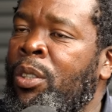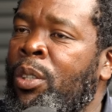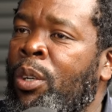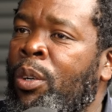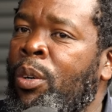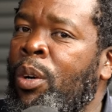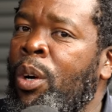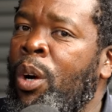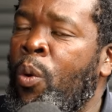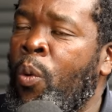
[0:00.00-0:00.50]
You
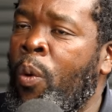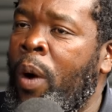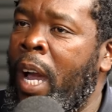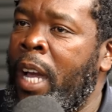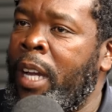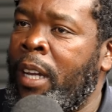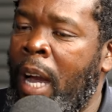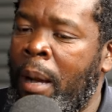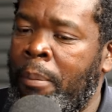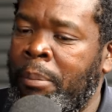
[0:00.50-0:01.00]
know,
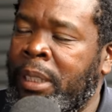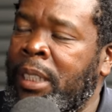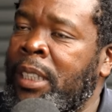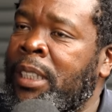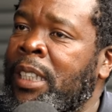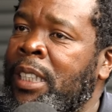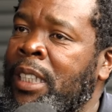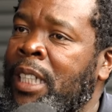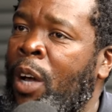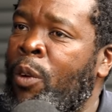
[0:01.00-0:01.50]
where I'm
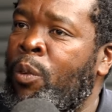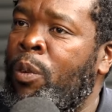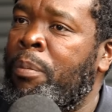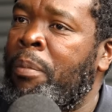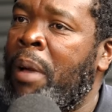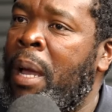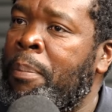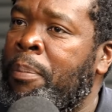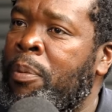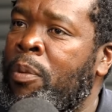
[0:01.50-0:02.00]
sitting down with
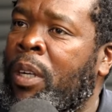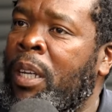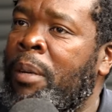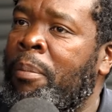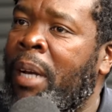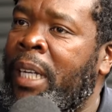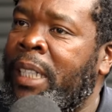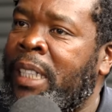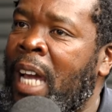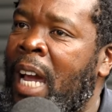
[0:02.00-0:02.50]
my book and
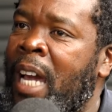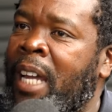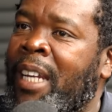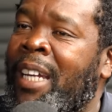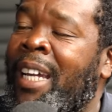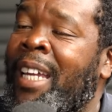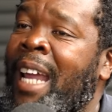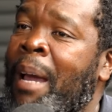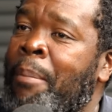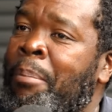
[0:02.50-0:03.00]
my
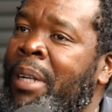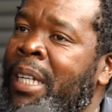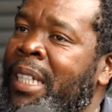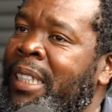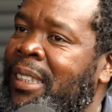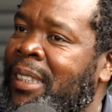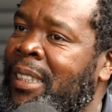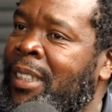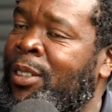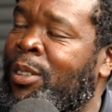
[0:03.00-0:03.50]
diary and I'm
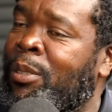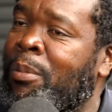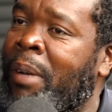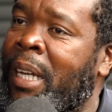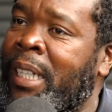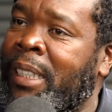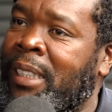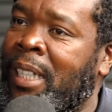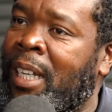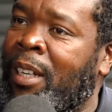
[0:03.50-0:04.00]
listening to
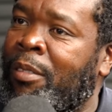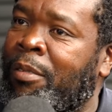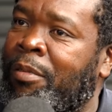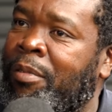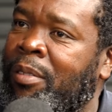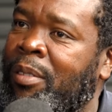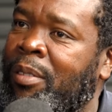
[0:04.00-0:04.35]
myself.